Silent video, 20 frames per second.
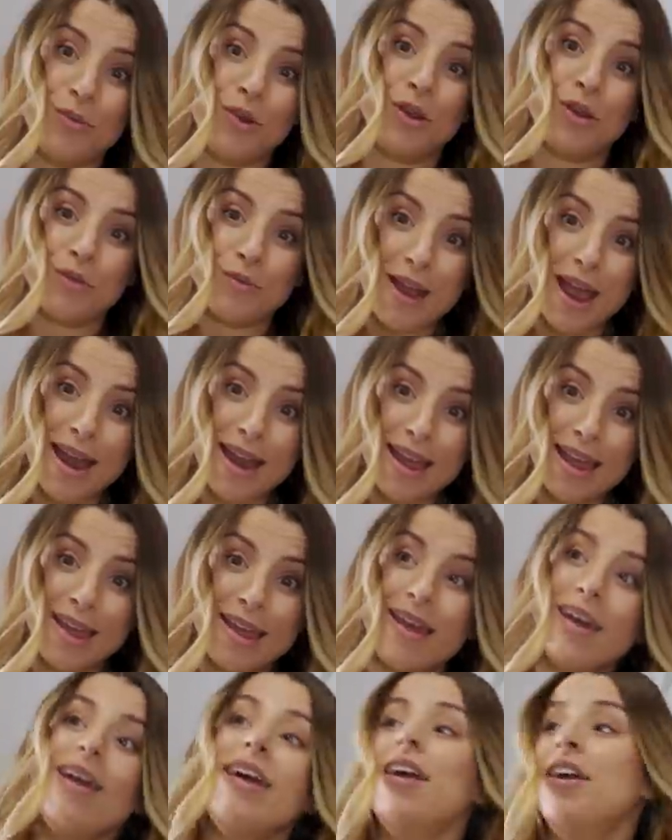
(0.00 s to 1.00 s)
When you're
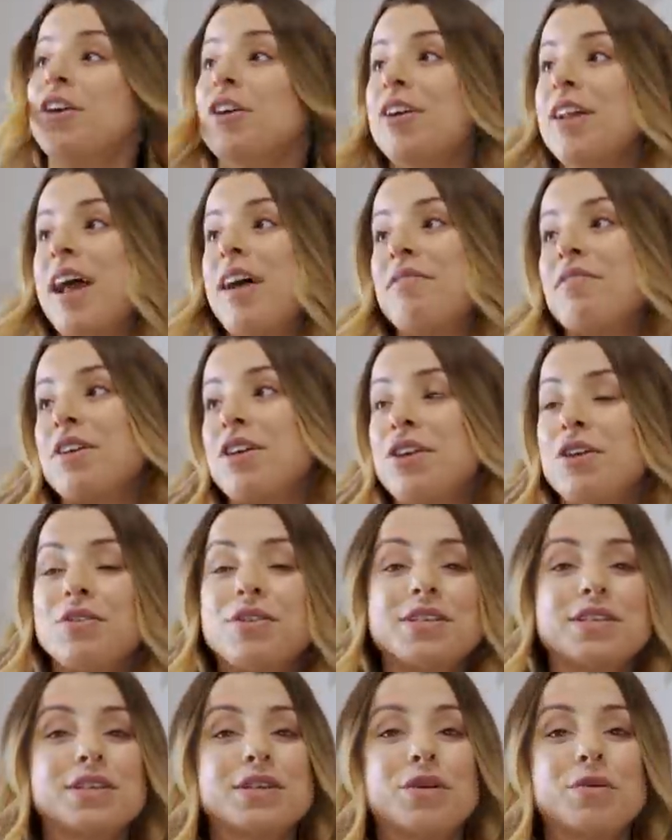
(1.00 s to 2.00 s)
ready, you're gonna have the
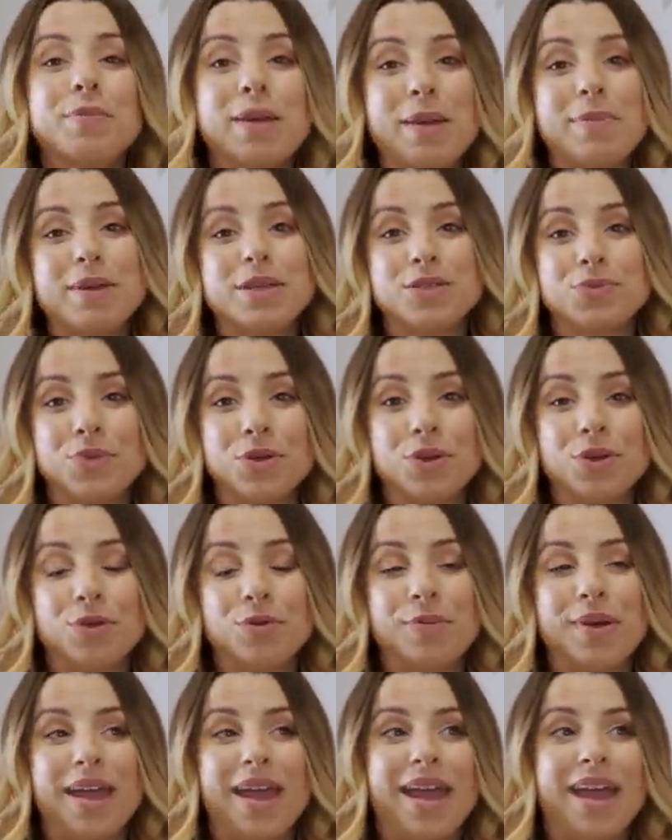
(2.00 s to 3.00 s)
cutest little baby's
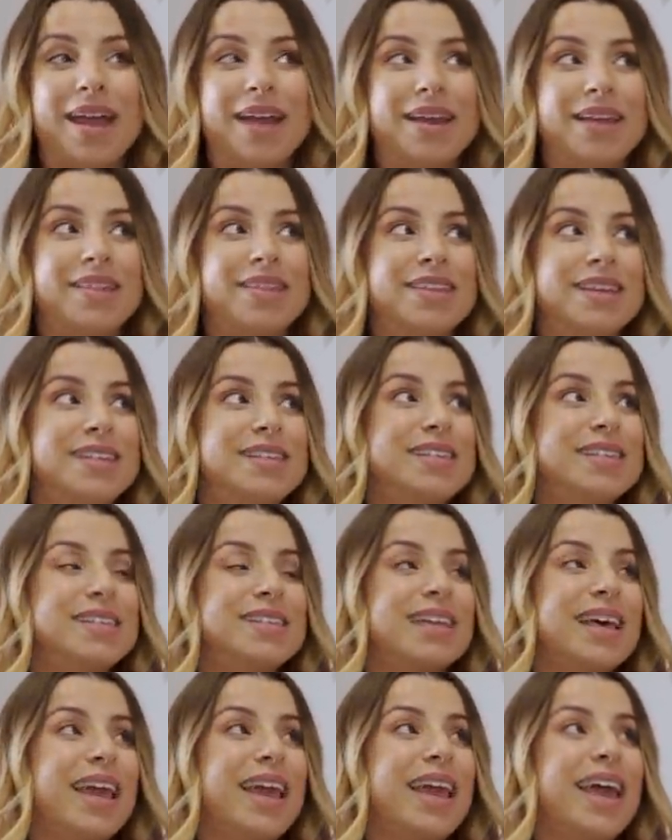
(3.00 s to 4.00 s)
room, and this
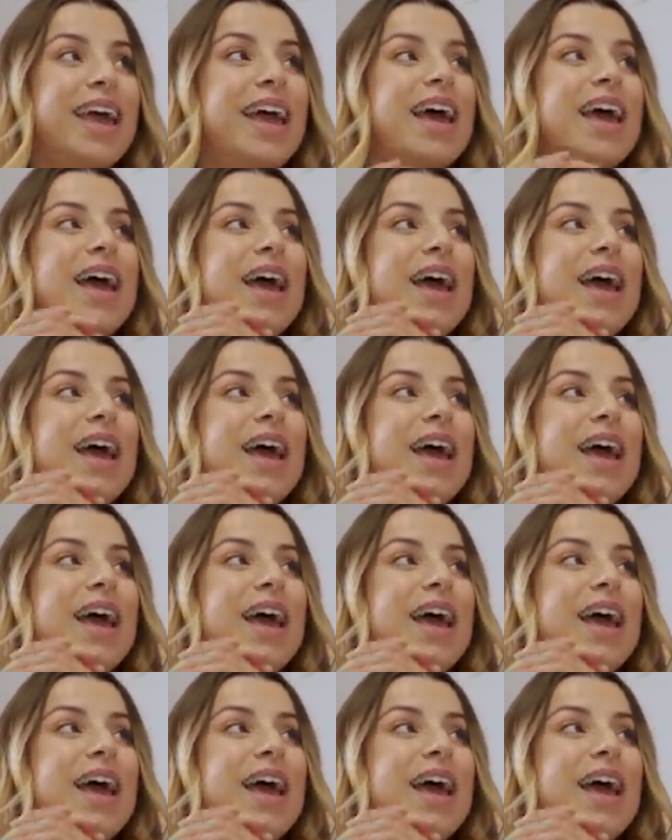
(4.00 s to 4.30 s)
is like